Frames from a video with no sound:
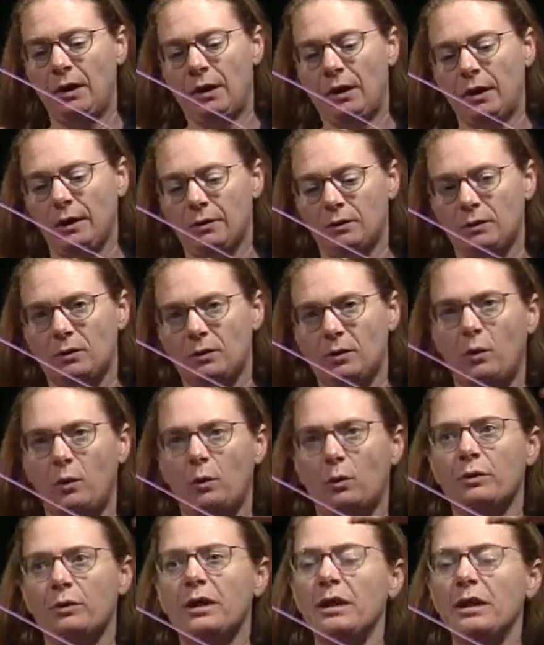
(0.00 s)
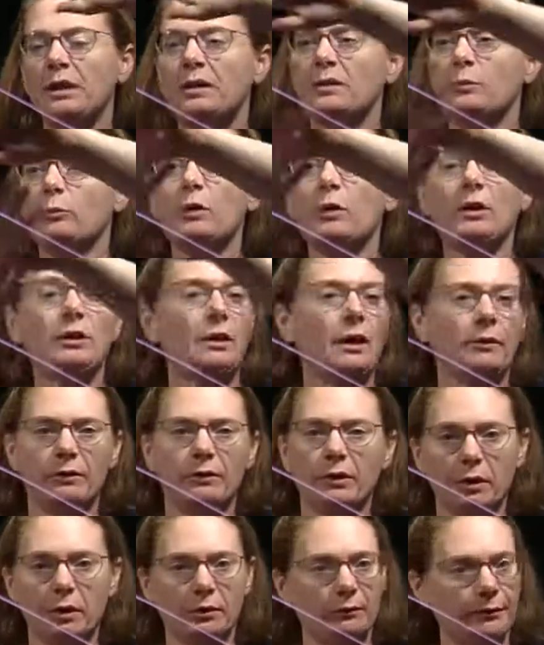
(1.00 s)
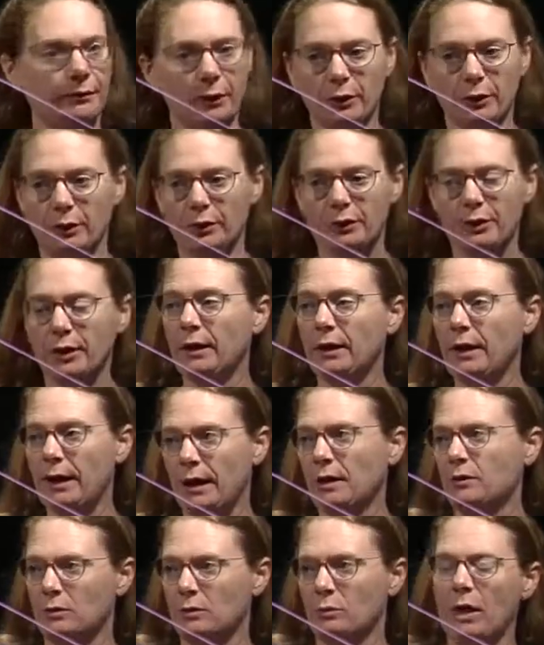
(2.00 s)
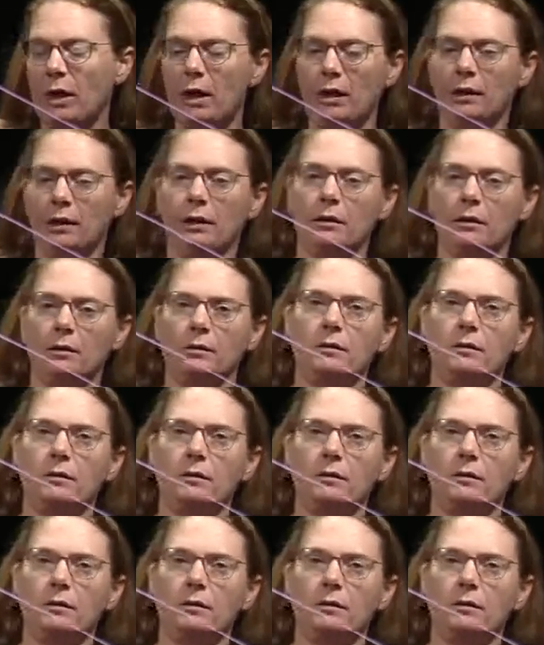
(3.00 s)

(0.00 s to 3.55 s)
And so these will never converge in actuality.